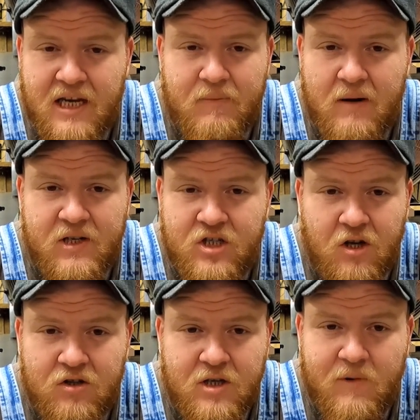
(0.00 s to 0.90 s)
They probably
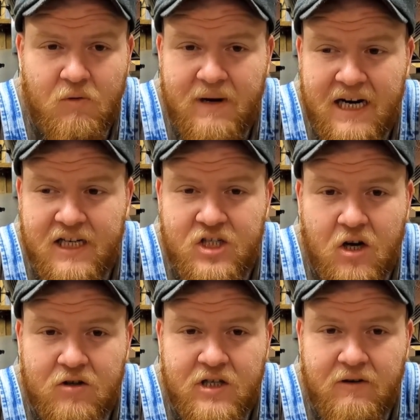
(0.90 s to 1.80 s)
saw some old man and
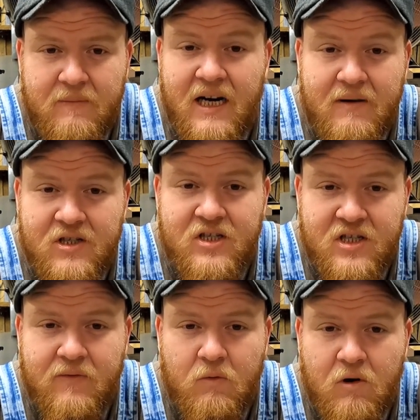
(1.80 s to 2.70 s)
talked to him, and he was a
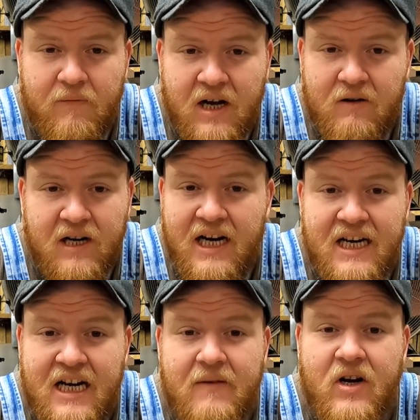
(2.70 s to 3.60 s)
Civil War veteran and
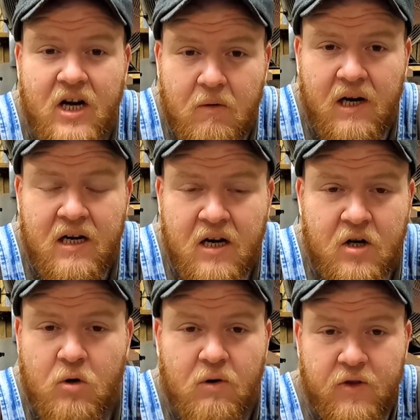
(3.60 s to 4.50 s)
didn't even know it,
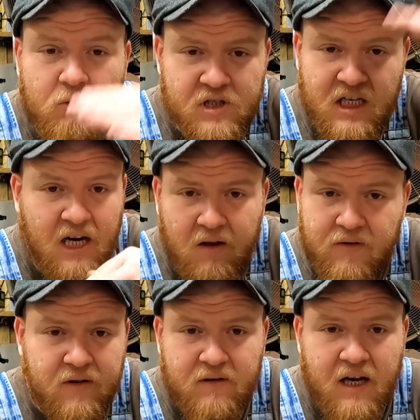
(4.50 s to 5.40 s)
north or
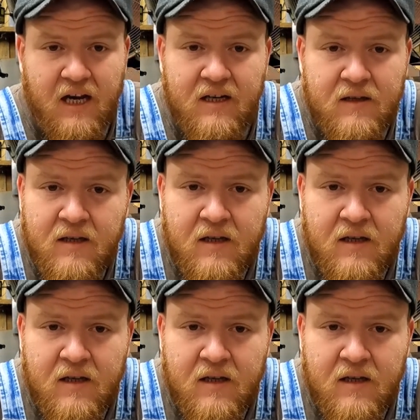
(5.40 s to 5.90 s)
south. Okay,